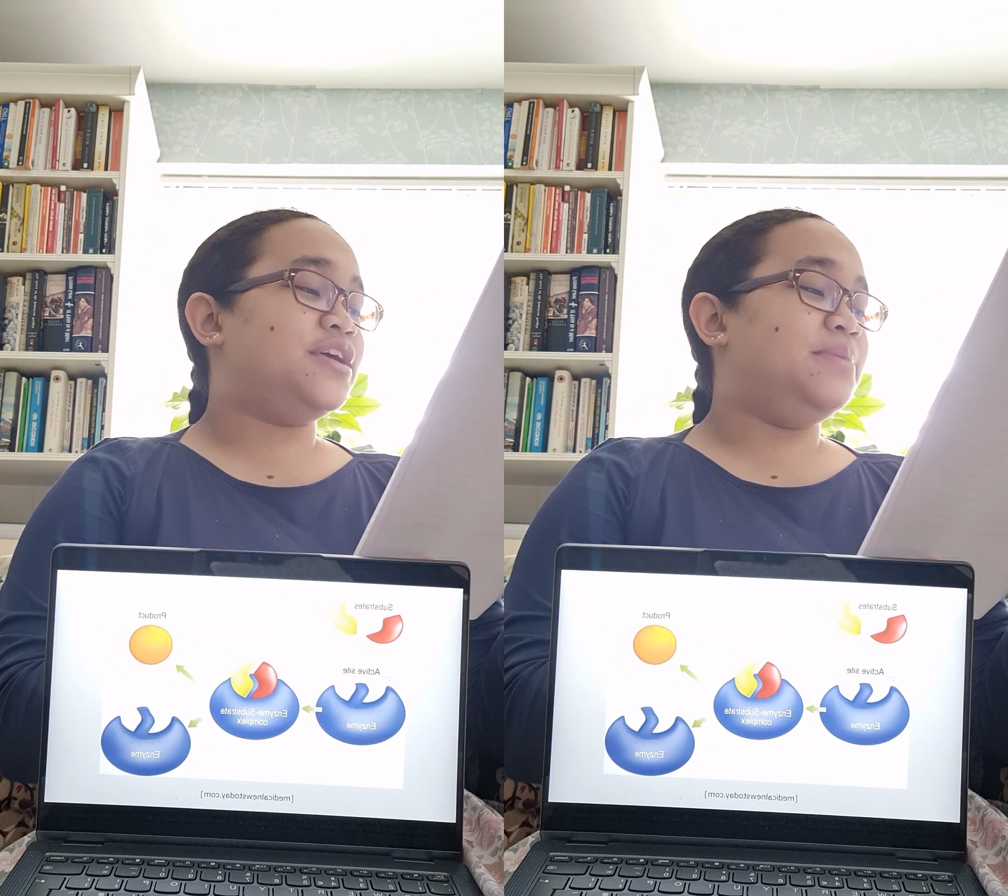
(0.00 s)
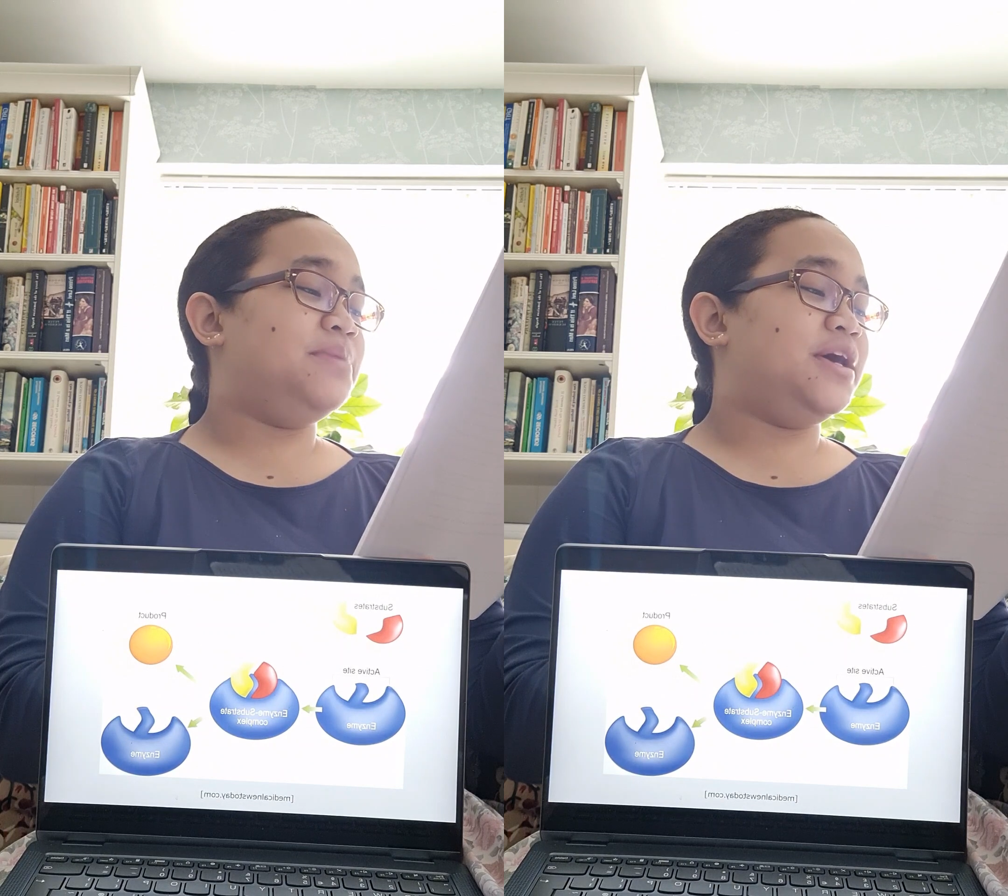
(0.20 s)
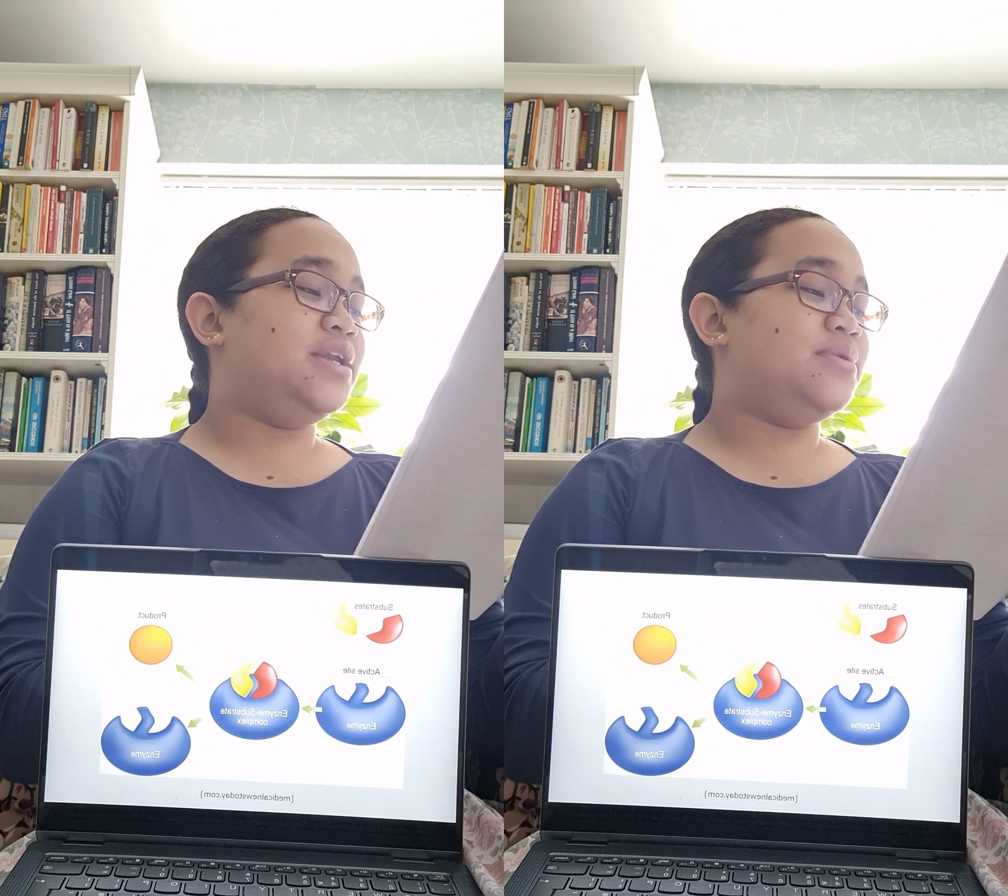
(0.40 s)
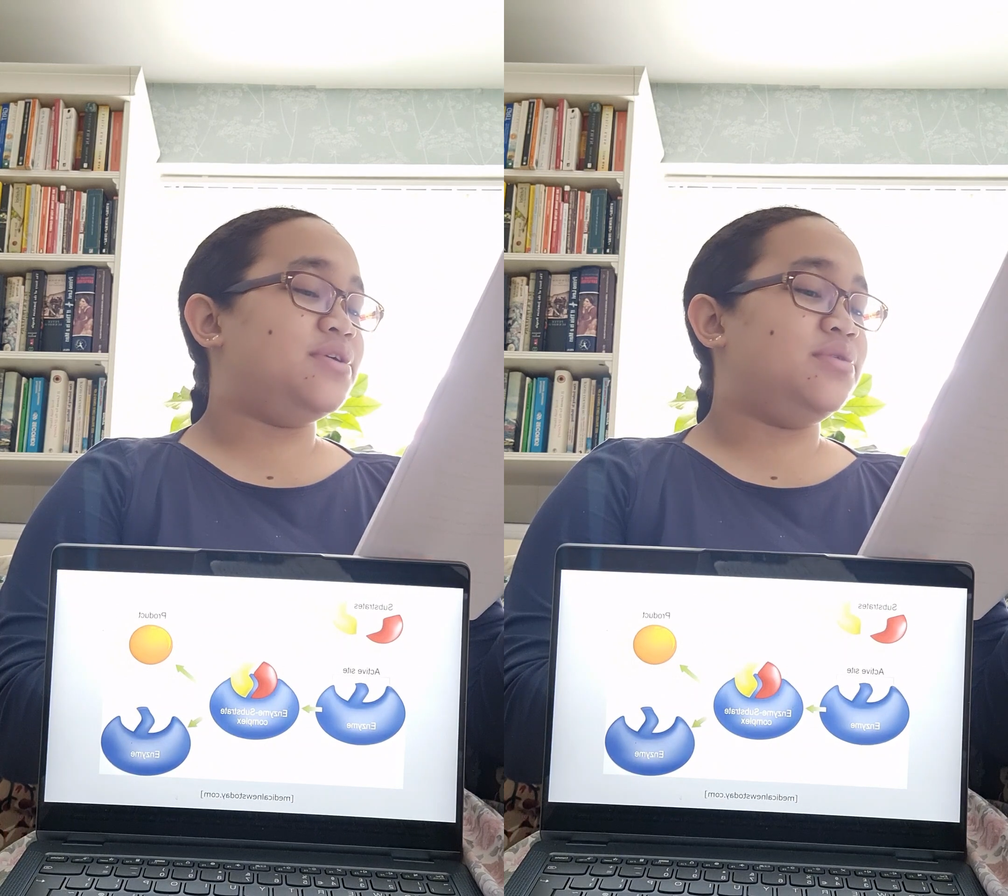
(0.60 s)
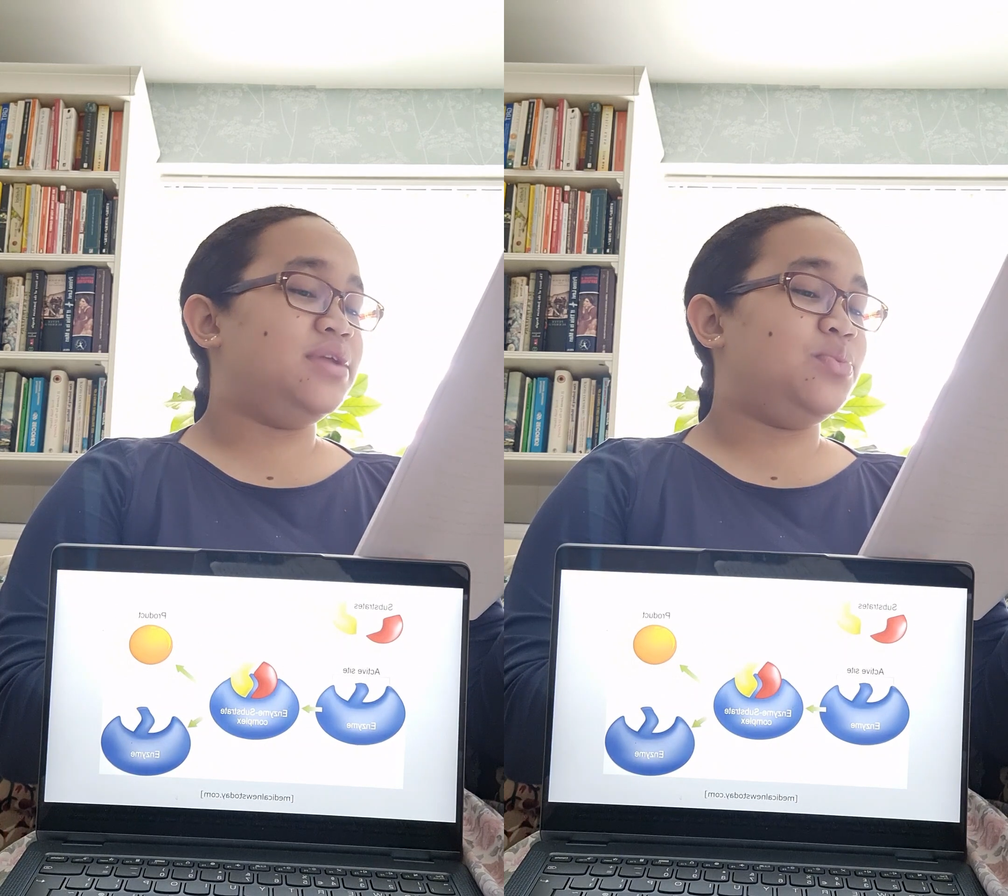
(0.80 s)
can bind
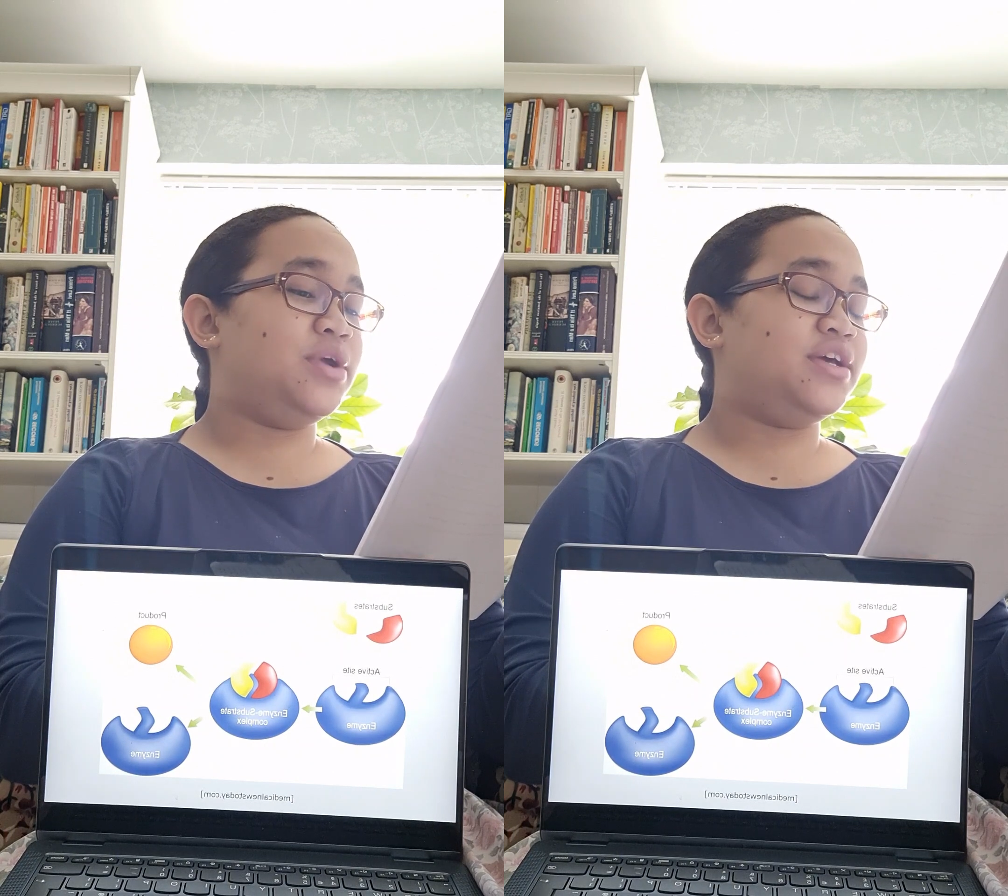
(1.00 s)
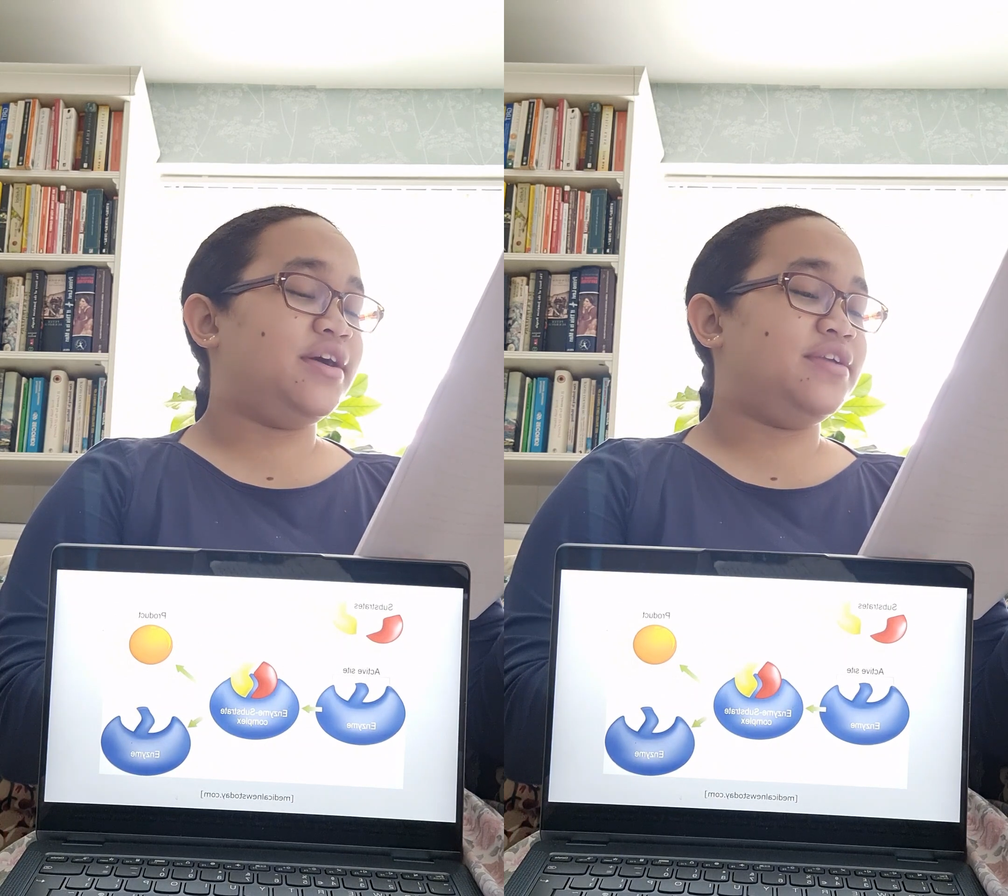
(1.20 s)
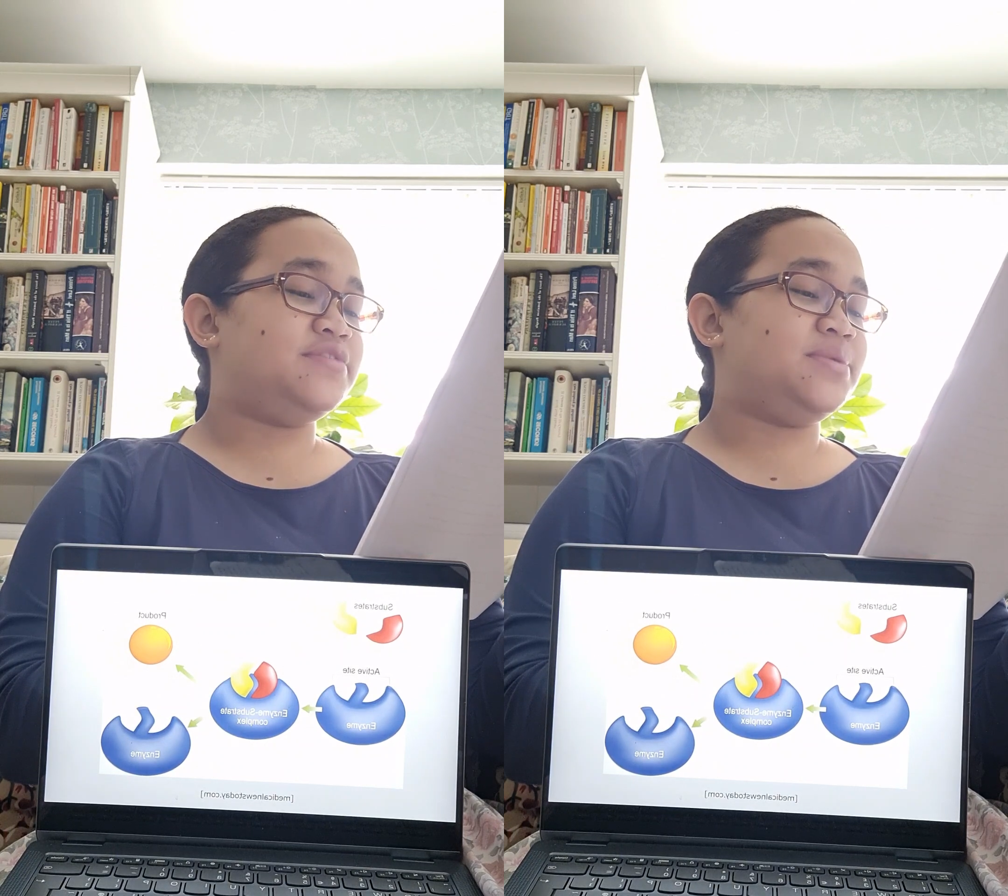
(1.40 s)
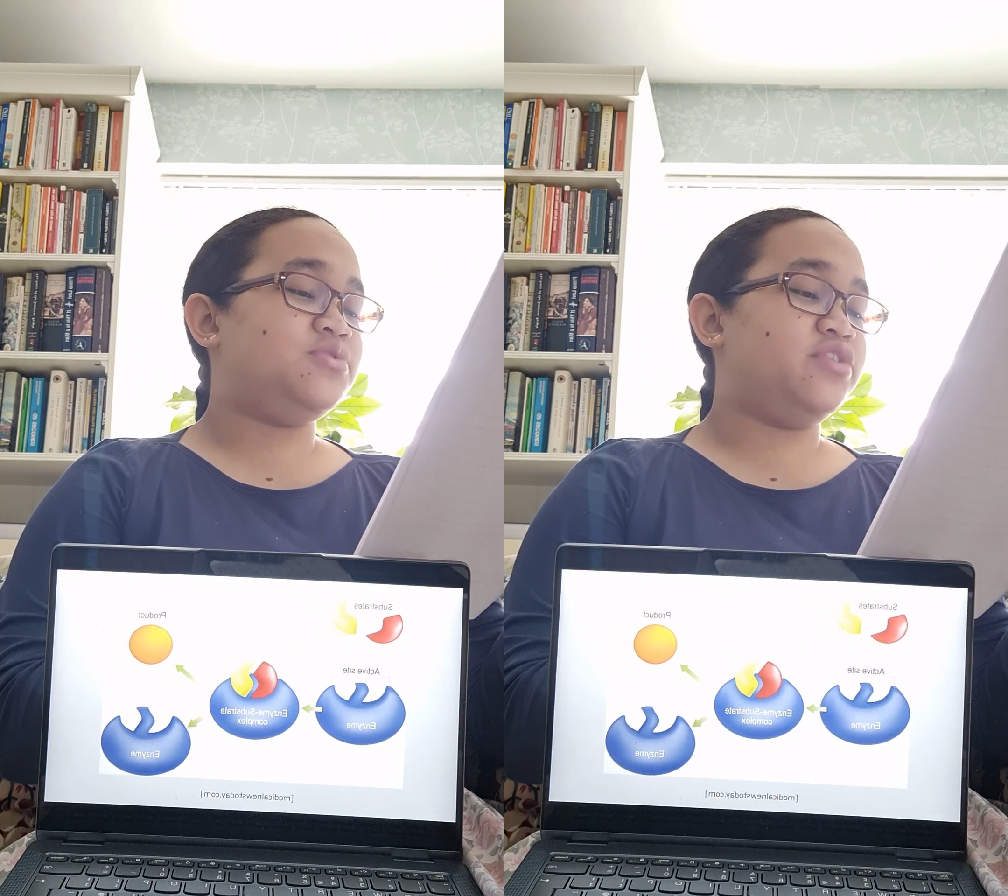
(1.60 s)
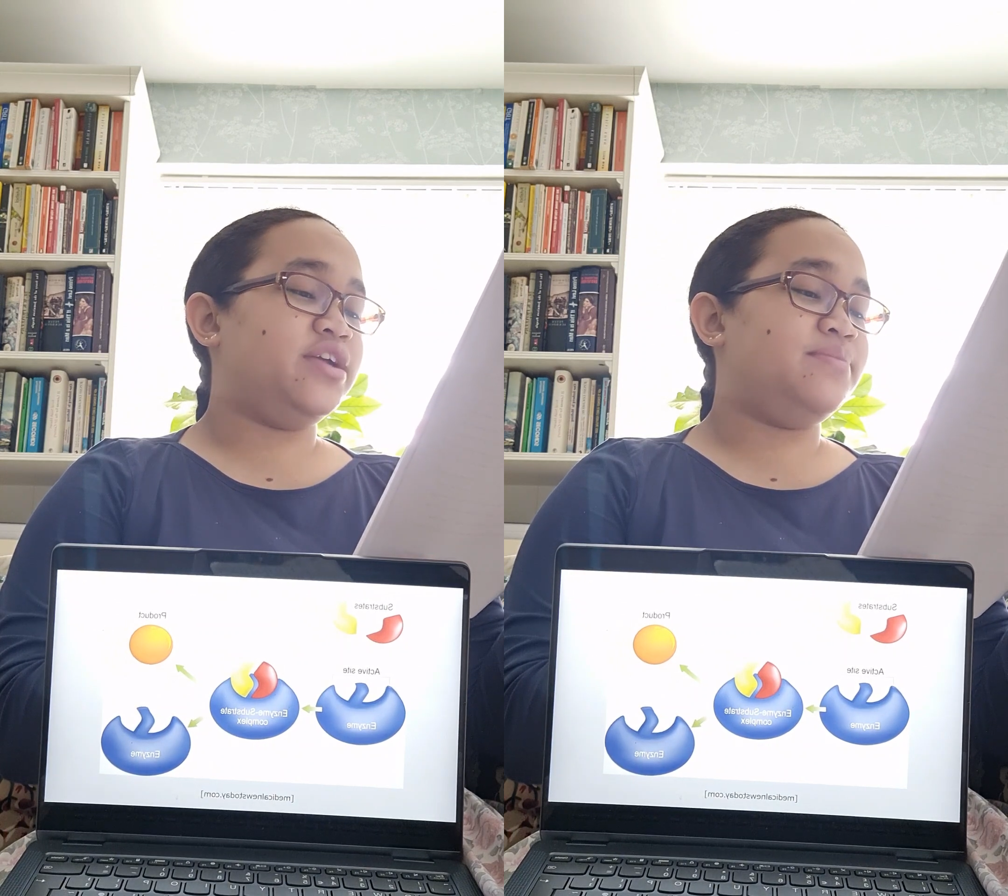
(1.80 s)
with only one kind of
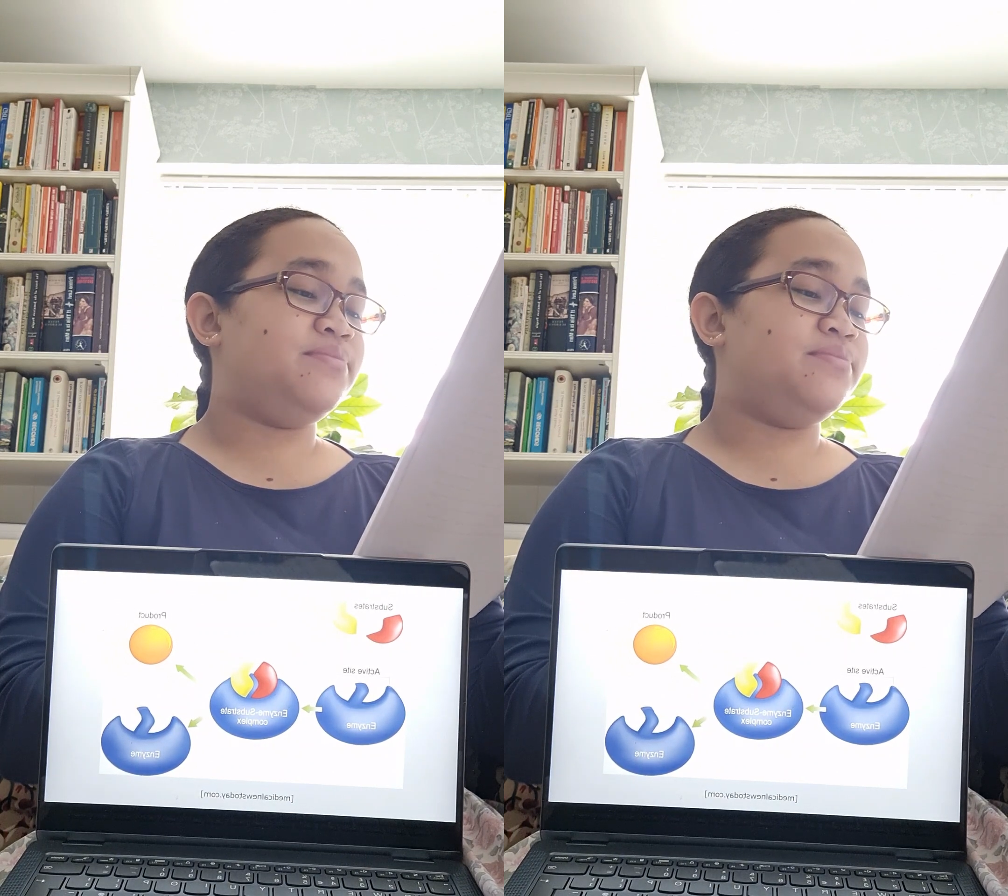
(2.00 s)
substrate.